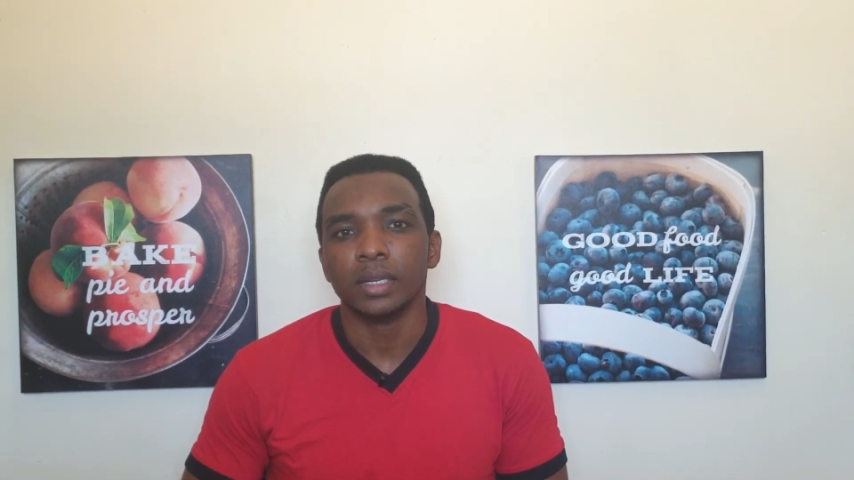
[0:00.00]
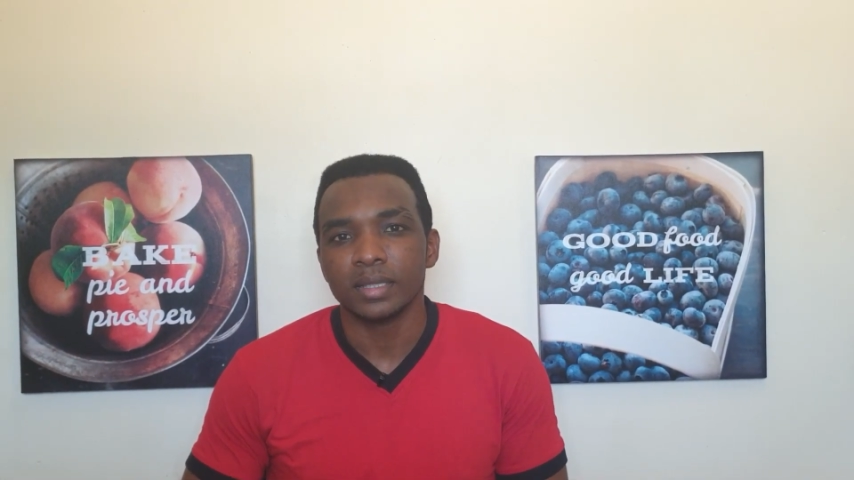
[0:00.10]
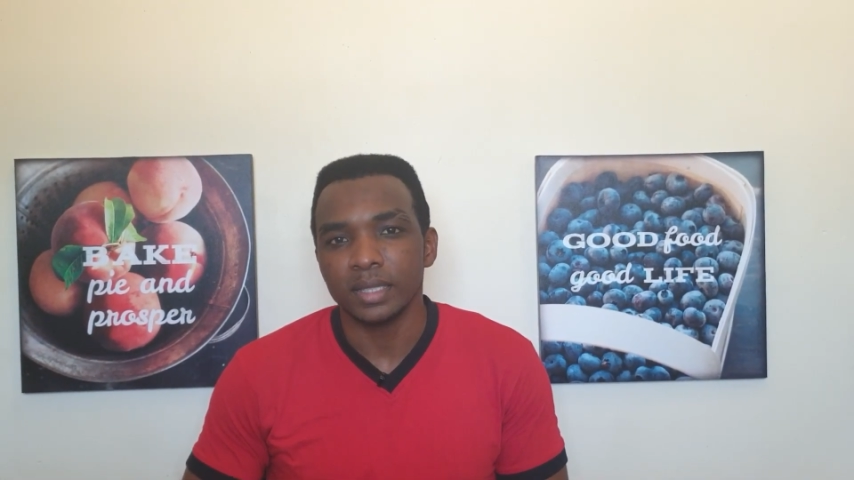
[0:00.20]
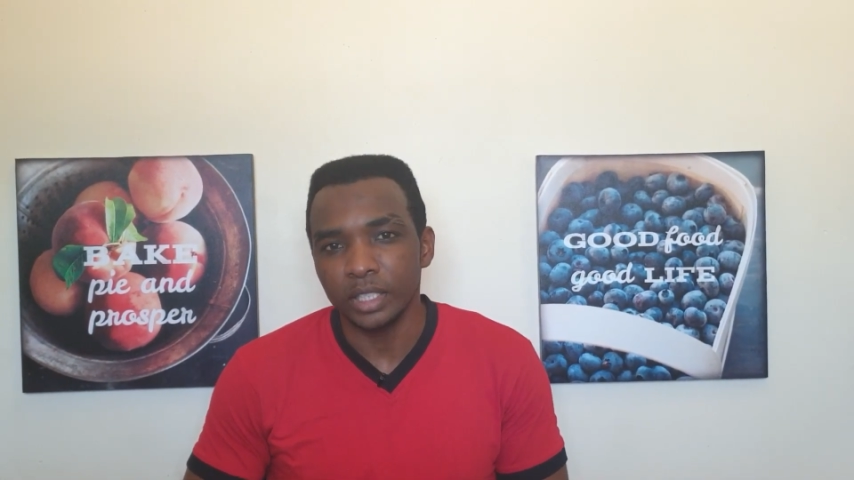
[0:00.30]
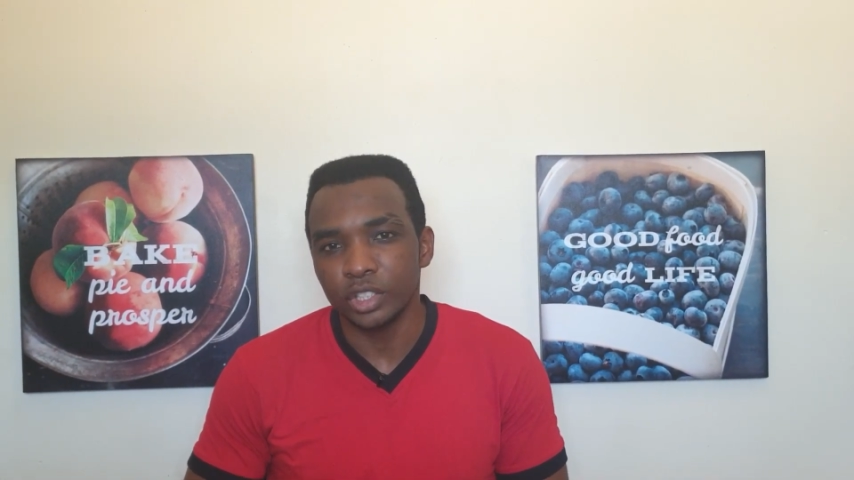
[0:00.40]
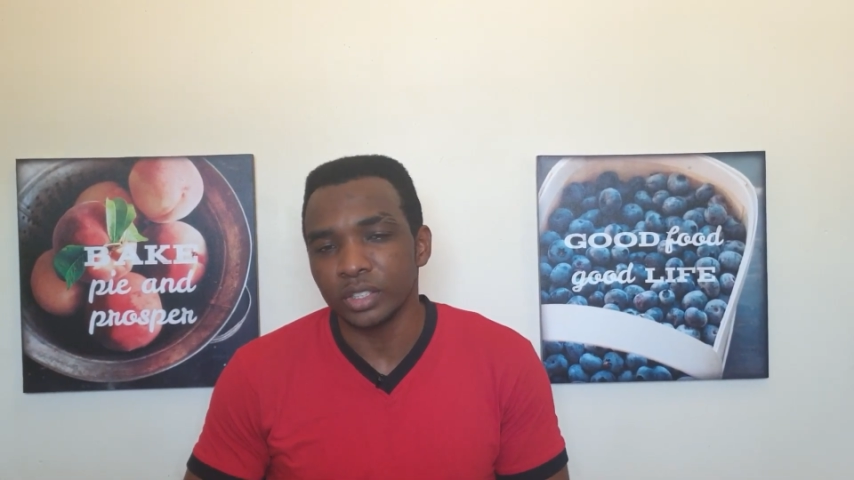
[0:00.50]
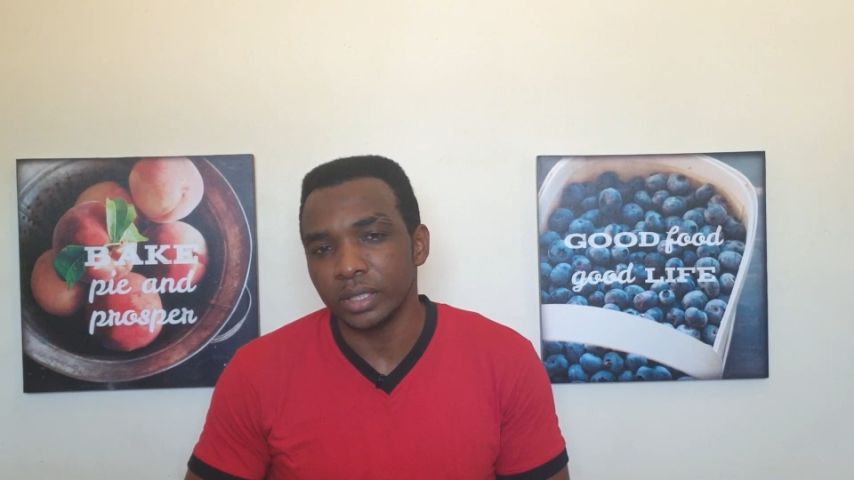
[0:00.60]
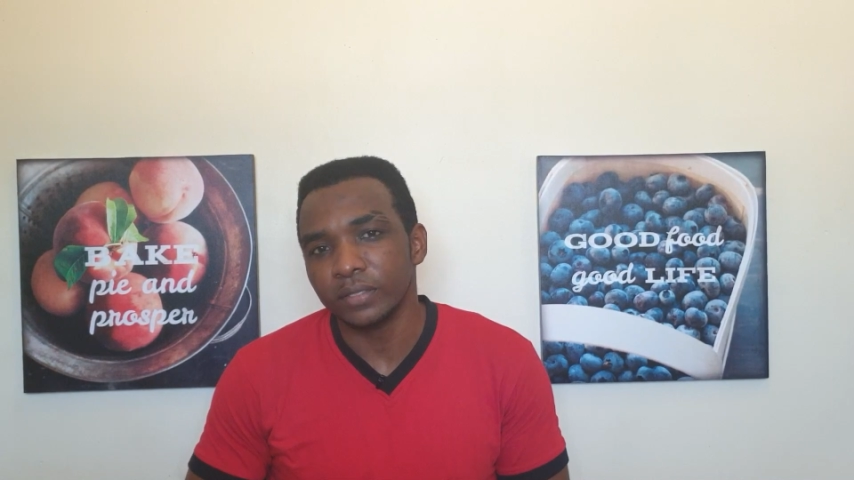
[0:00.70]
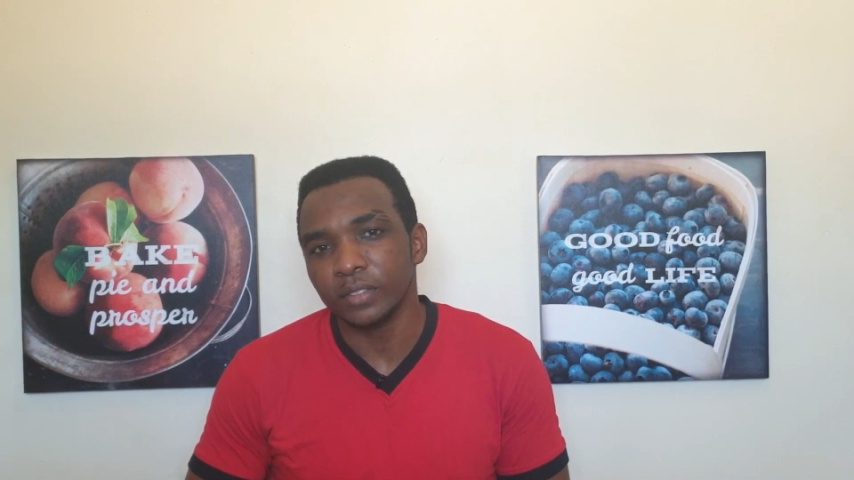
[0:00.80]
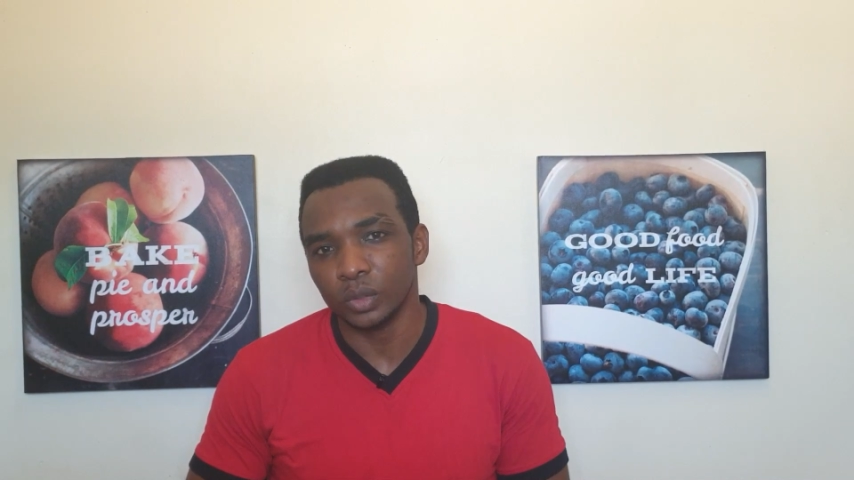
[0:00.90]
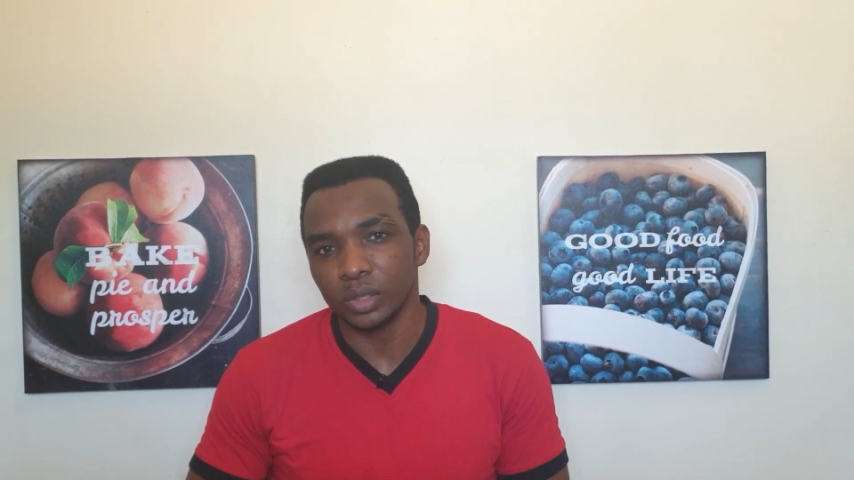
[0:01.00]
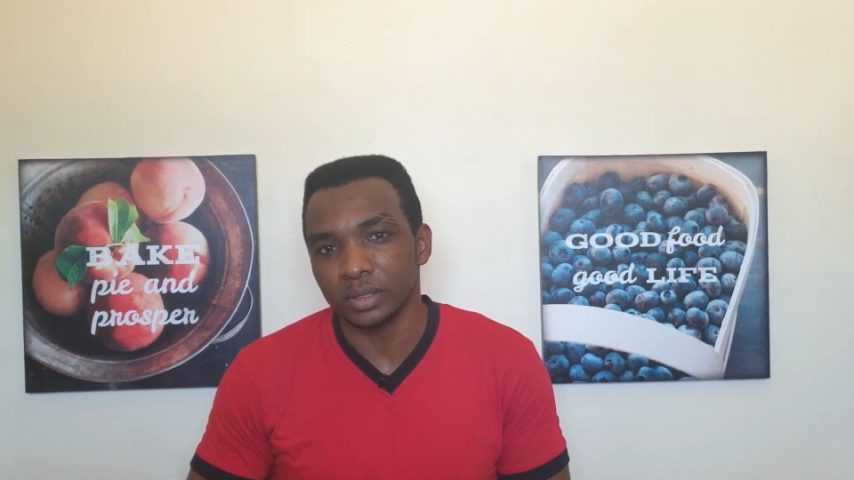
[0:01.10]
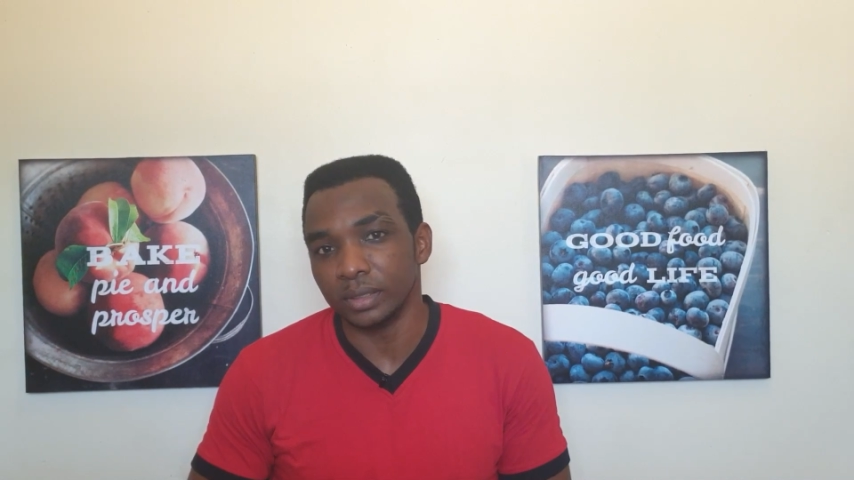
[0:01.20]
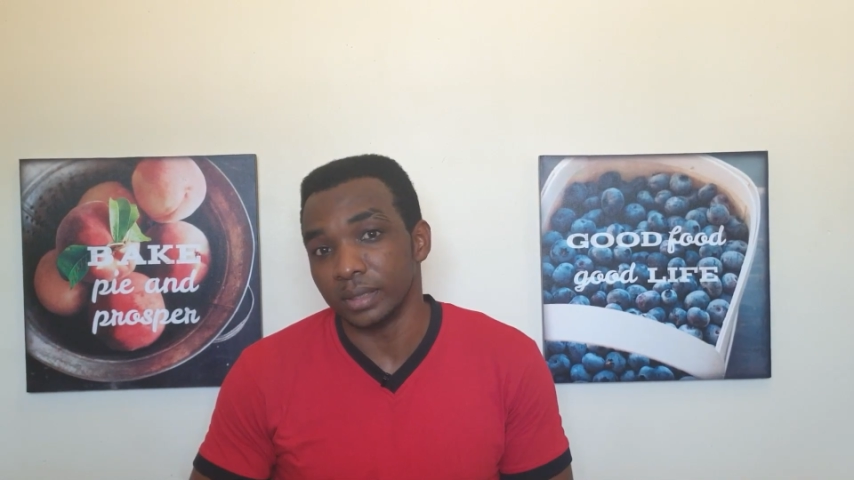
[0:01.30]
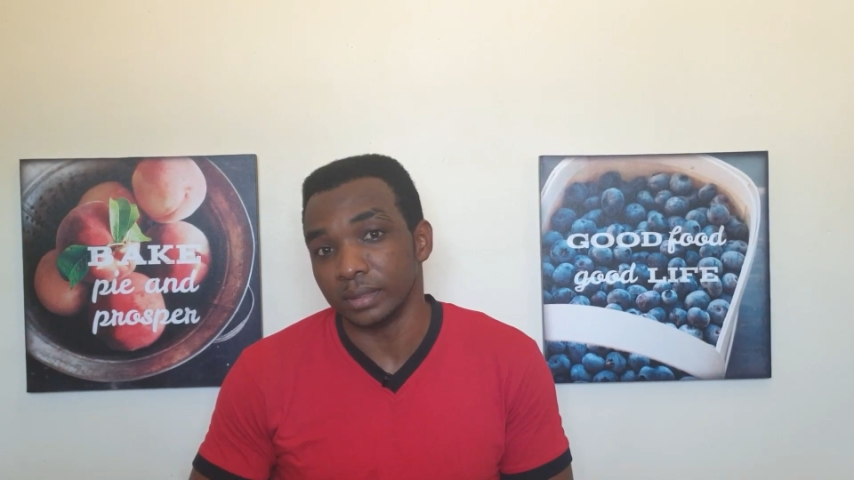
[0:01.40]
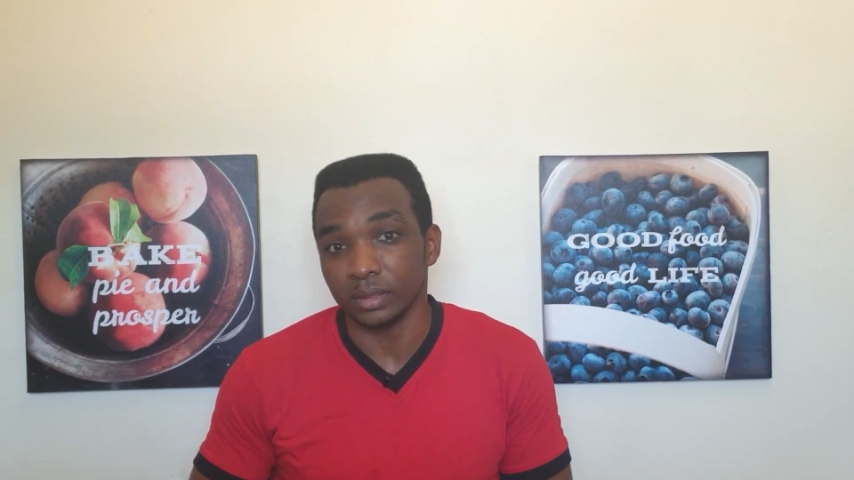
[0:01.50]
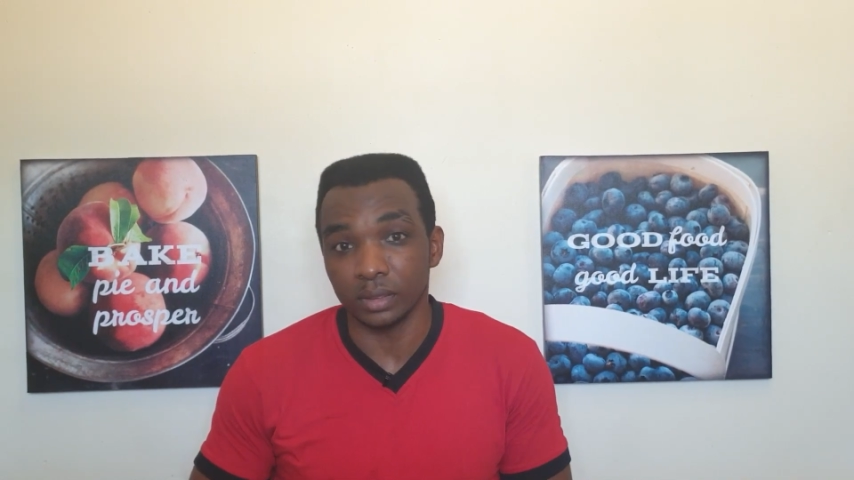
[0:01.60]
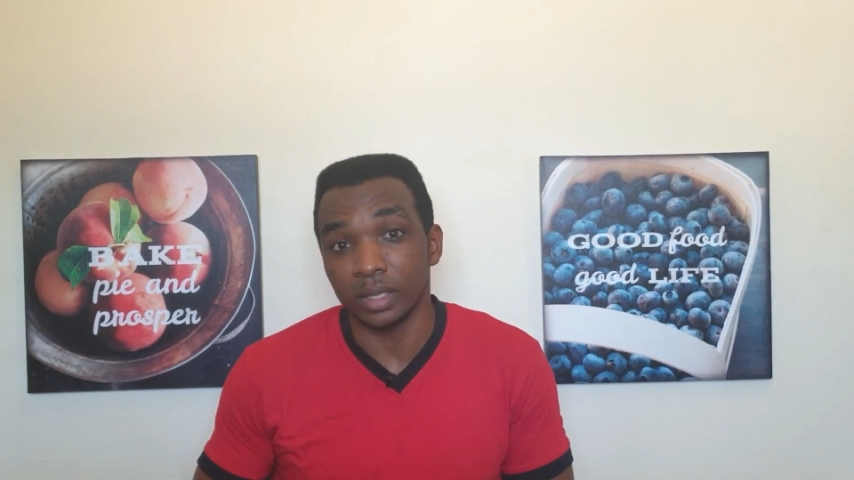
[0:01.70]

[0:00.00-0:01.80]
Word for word: C three photosynthesis